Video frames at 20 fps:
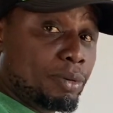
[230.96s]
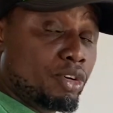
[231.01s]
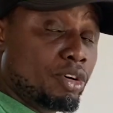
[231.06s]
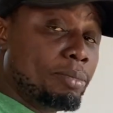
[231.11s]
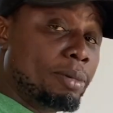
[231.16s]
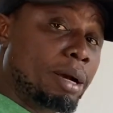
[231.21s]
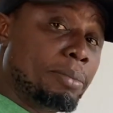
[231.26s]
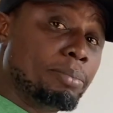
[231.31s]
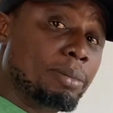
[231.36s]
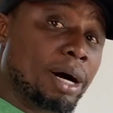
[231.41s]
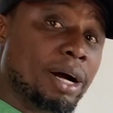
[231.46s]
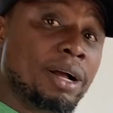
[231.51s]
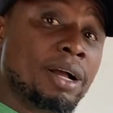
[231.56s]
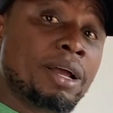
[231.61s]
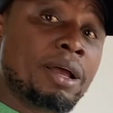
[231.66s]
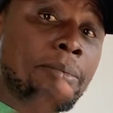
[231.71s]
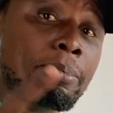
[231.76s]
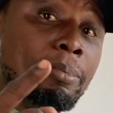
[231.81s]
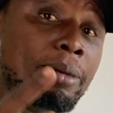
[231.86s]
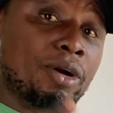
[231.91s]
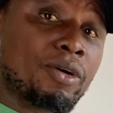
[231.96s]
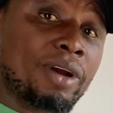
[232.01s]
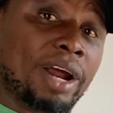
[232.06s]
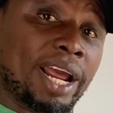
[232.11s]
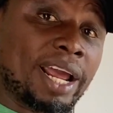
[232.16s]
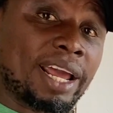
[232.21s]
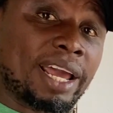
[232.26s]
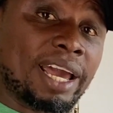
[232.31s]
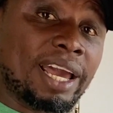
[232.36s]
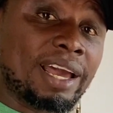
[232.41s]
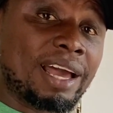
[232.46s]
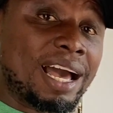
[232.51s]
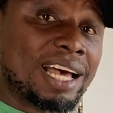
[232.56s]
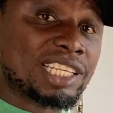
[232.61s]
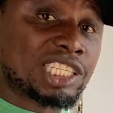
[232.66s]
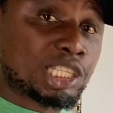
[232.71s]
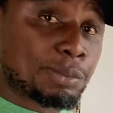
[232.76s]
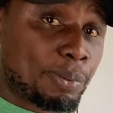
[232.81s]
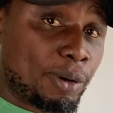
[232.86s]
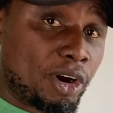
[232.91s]
Remember, moringa and
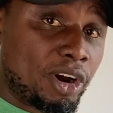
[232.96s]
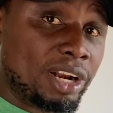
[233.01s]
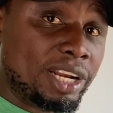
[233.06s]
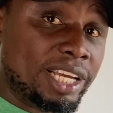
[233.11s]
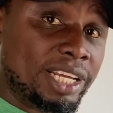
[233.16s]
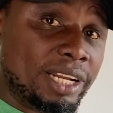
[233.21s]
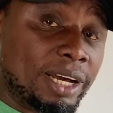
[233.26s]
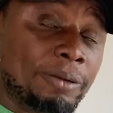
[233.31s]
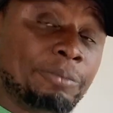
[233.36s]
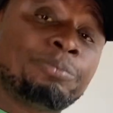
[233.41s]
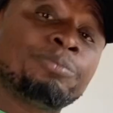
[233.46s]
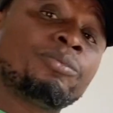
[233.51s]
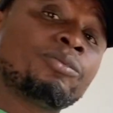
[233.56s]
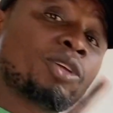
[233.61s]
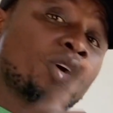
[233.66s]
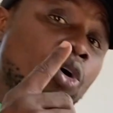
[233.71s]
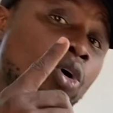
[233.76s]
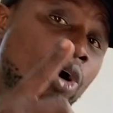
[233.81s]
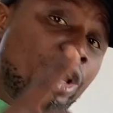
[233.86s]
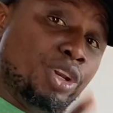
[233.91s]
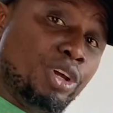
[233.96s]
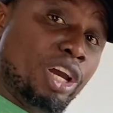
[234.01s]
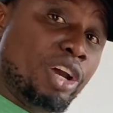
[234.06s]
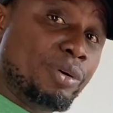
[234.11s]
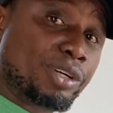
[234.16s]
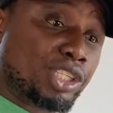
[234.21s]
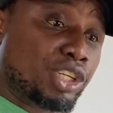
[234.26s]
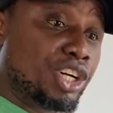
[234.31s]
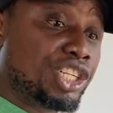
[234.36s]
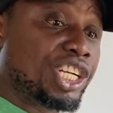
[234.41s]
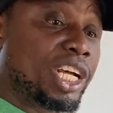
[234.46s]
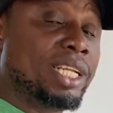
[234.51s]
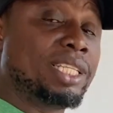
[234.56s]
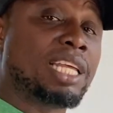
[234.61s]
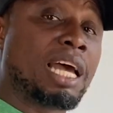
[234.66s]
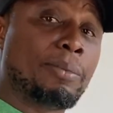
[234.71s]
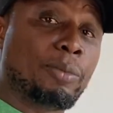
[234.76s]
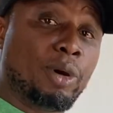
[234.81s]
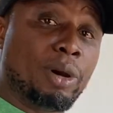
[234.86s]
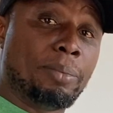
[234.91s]
spirulina. Go and do your research on it.
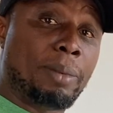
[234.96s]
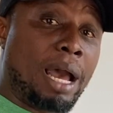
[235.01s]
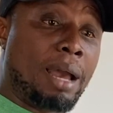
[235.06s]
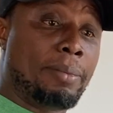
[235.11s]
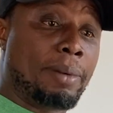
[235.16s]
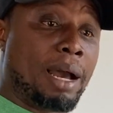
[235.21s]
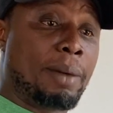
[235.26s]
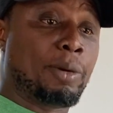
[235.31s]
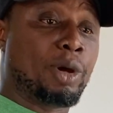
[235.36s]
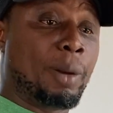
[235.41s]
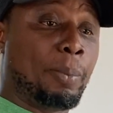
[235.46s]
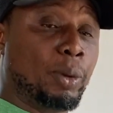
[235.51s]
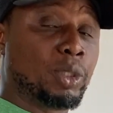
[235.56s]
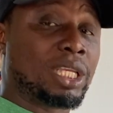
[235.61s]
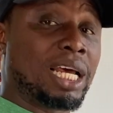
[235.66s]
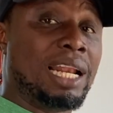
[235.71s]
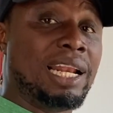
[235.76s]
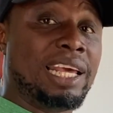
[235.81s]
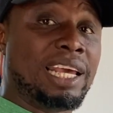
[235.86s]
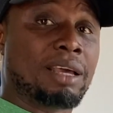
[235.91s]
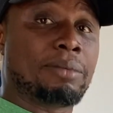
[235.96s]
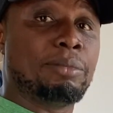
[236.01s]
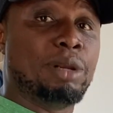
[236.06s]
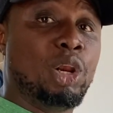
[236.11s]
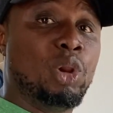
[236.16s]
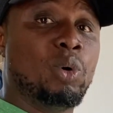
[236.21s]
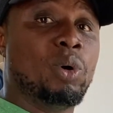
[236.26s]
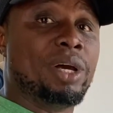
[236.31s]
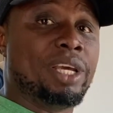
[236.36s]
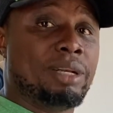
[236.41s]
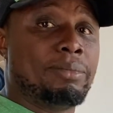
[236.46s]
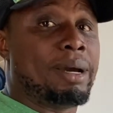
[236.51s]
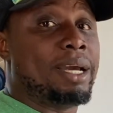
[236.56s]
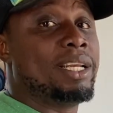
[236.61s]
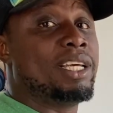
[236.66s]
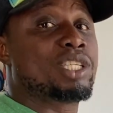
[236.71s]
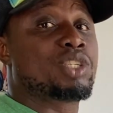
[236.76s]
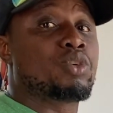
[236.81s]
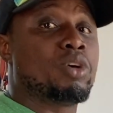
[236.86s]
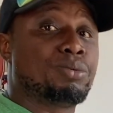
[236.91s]
I'm going to put a link below in my
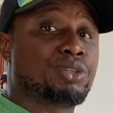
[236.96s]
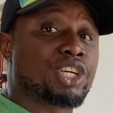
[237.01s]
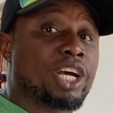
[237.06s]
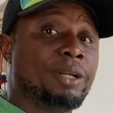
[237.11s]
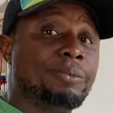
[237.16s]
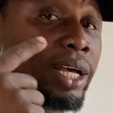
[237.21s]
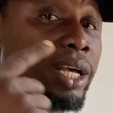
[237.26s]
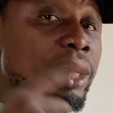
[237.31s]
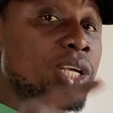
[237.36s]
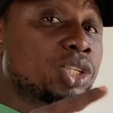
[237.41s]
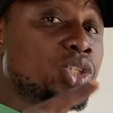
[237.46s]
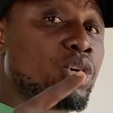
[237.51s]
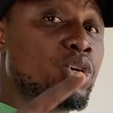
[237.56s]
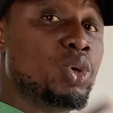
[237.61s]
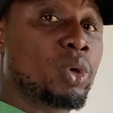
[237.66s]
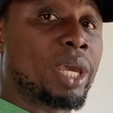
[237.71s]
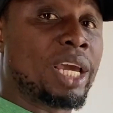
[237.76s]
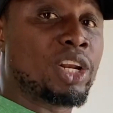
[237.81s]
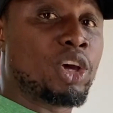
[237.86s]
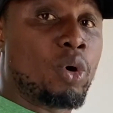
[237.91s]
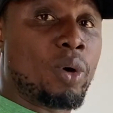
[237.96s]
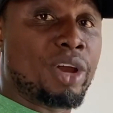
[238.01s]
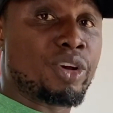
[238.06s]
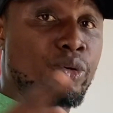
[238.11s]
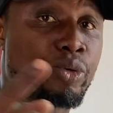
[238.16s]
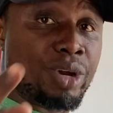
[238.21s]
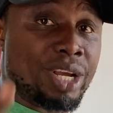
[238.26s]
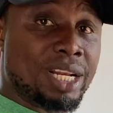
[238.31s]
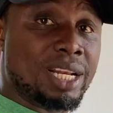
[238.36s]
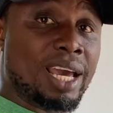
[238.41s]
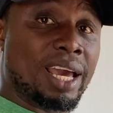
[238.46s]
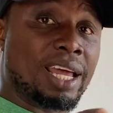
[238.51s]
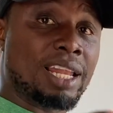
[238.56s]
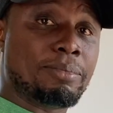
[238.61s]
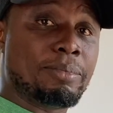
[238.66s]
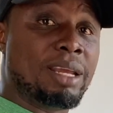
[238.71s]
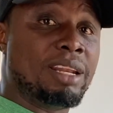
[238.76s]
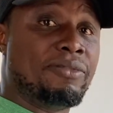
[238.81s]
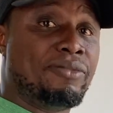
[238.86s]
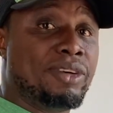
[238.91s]
description so you can go and read the health
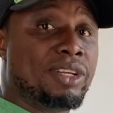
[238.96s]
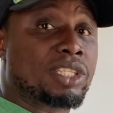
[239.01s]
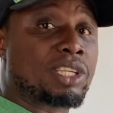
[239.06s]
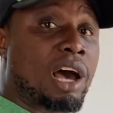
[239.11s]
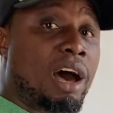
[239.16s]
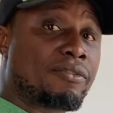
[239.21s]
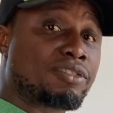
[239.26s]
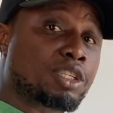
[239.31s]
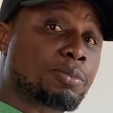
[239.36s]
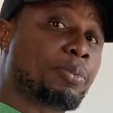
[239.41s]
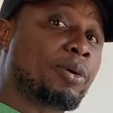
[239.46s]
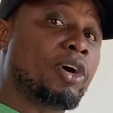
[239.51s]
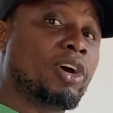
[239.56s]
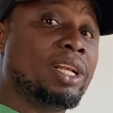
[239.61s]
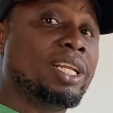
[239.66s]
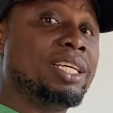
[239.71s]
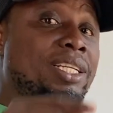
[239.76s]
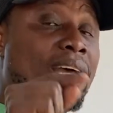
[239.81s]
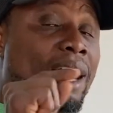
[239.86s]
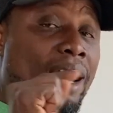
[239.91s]
benefits of spirulina